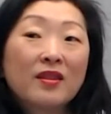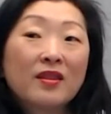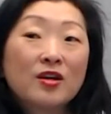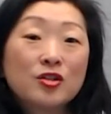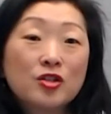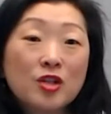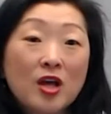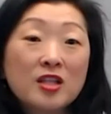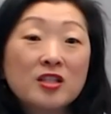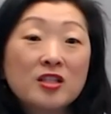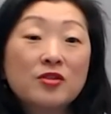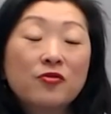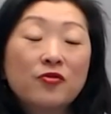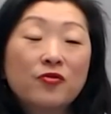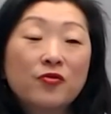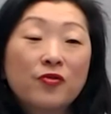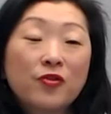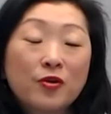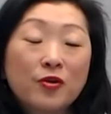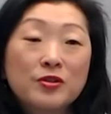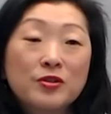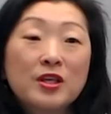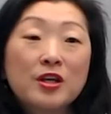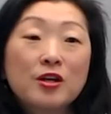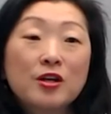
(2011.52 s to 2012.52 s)
there's lots of
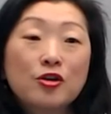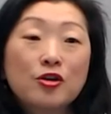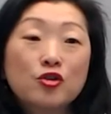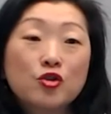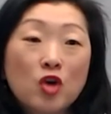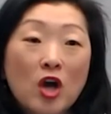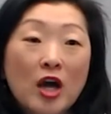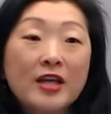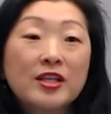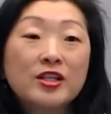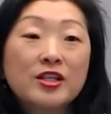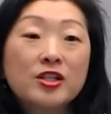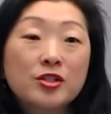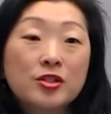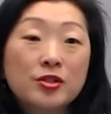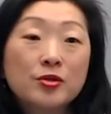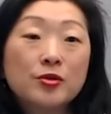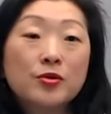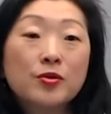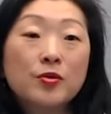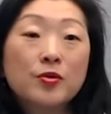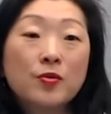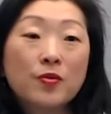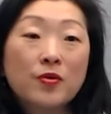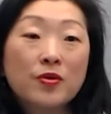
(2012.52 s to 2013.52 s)
folks that are trying to
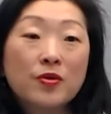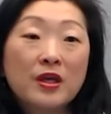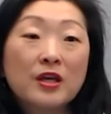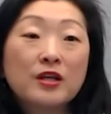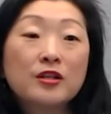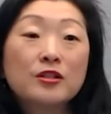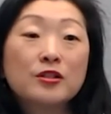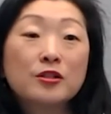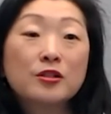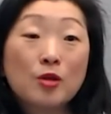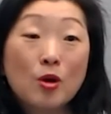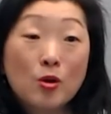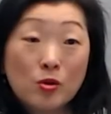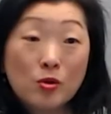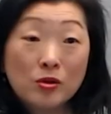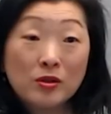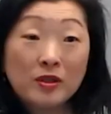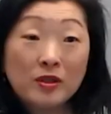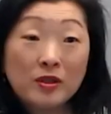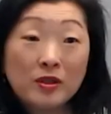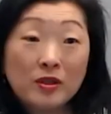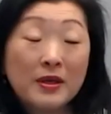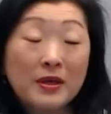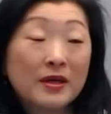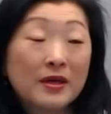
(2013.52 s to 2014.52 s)
do things
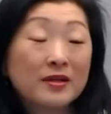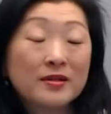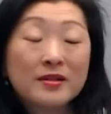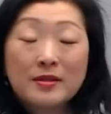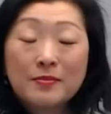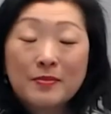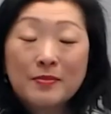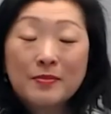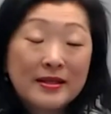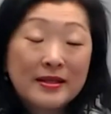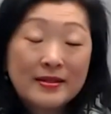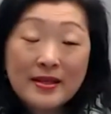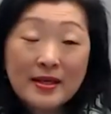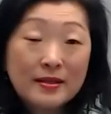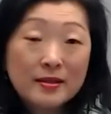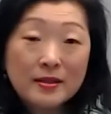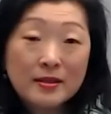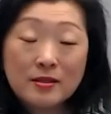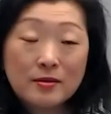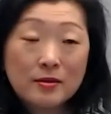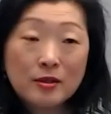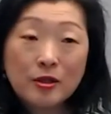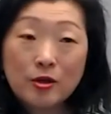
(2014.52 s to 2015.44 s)
locally because it makes sense.